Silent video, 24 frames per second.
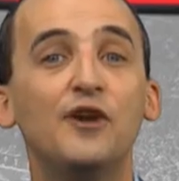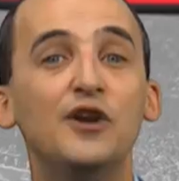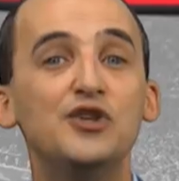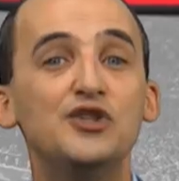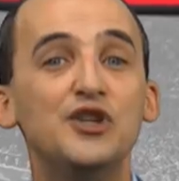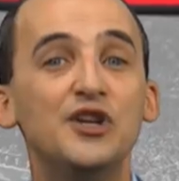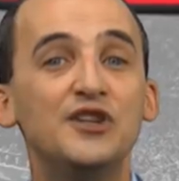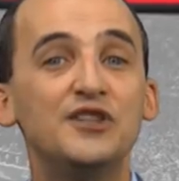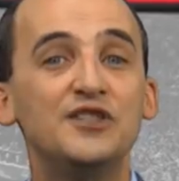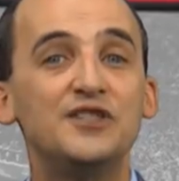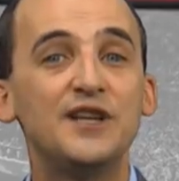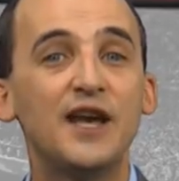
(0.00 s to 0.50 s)

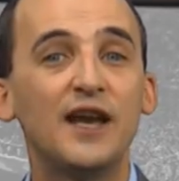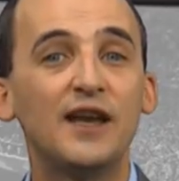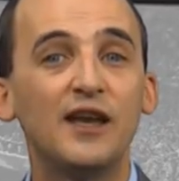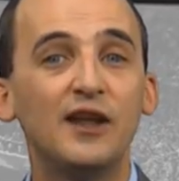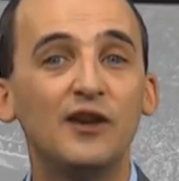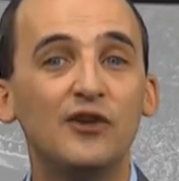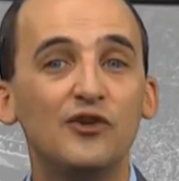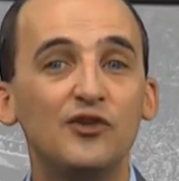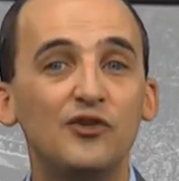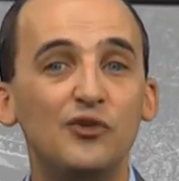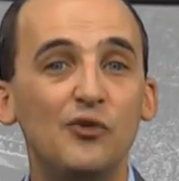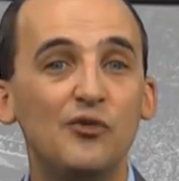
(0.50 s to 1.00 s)
finishing
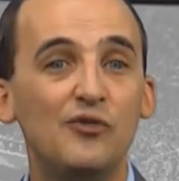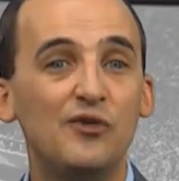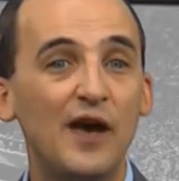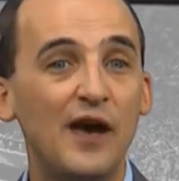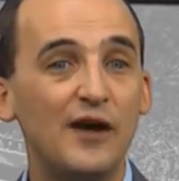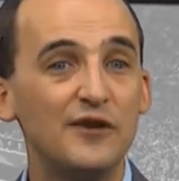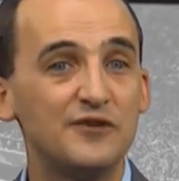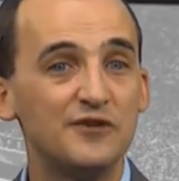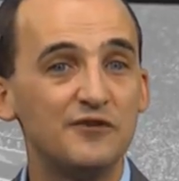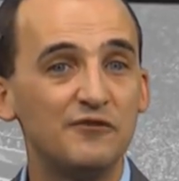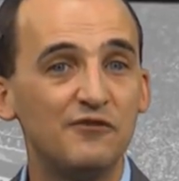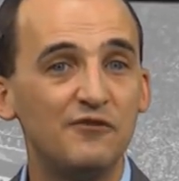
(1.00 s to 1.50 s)
second in
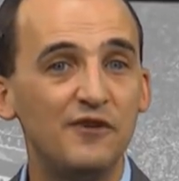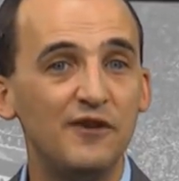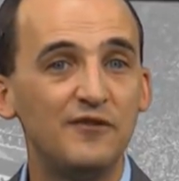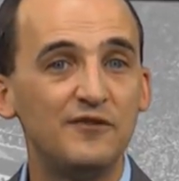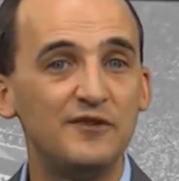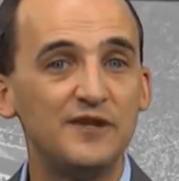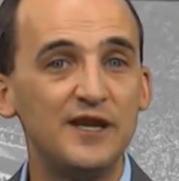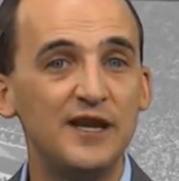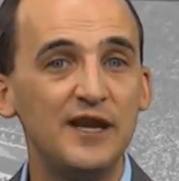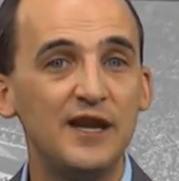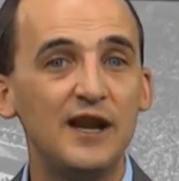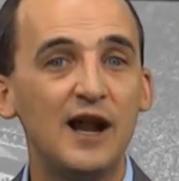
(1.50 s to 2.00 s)

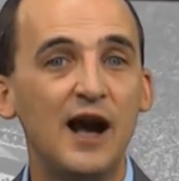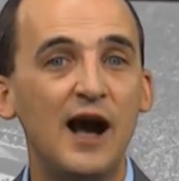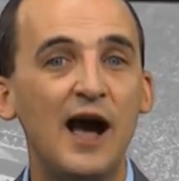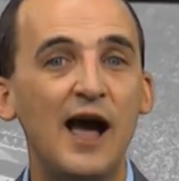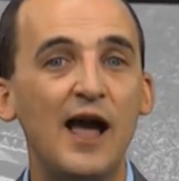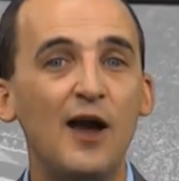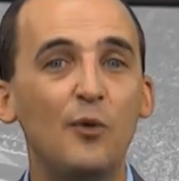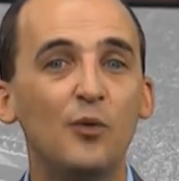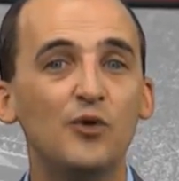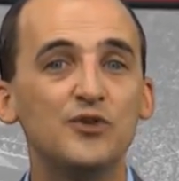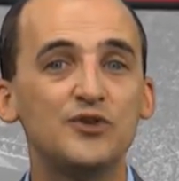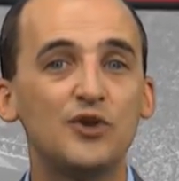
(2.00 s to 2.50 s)
2015,
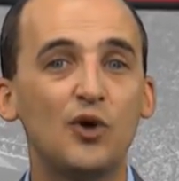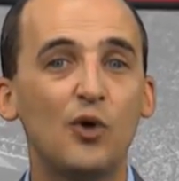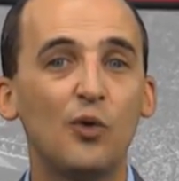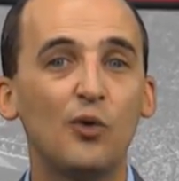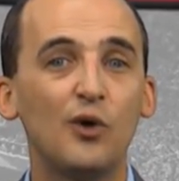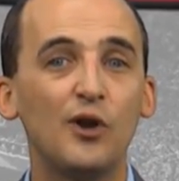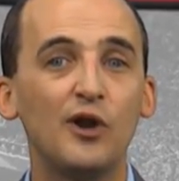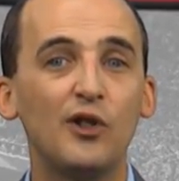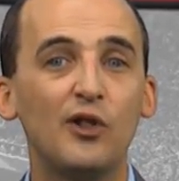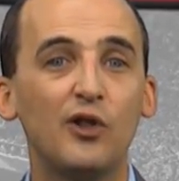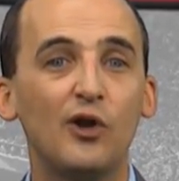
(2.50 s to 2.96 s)
Iowa's Corey